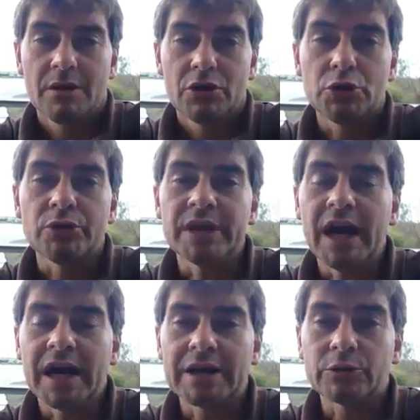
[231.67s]
Your
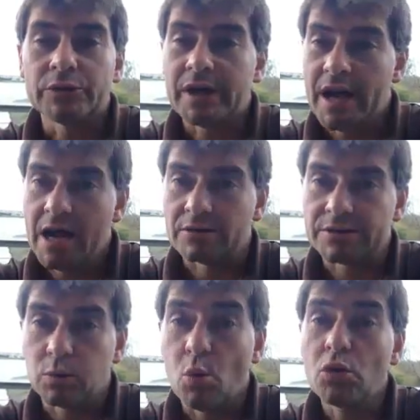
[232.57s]
yard or your
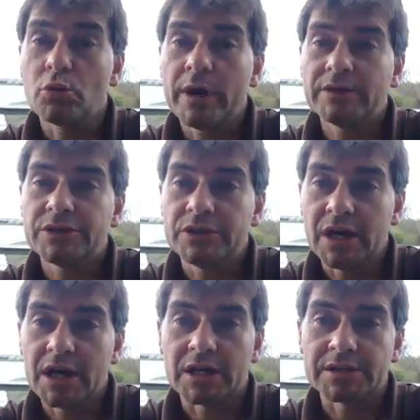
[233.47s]
house, walk around your
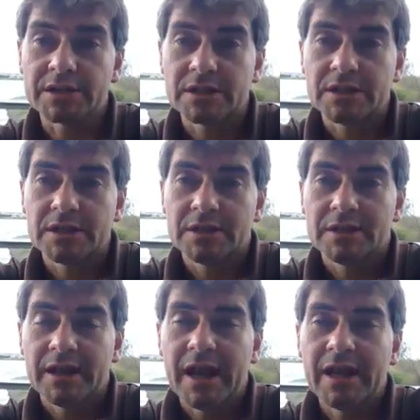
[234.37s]
yard.
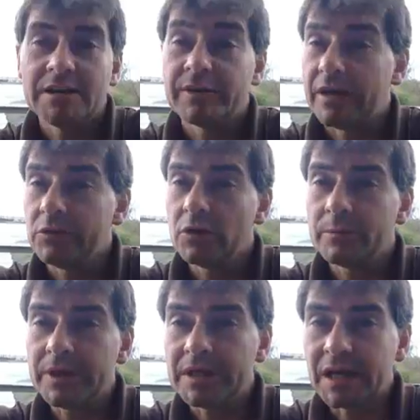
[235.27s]
And if you haven't got a
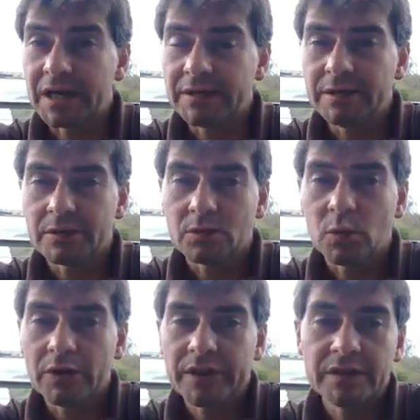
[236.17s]
big yard,
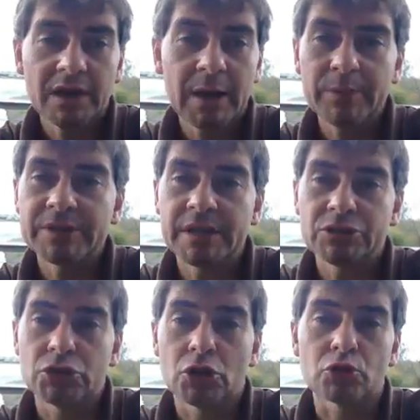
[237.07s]
well then up and
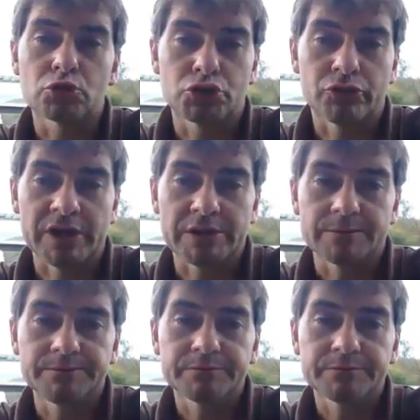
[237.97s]
down your local street.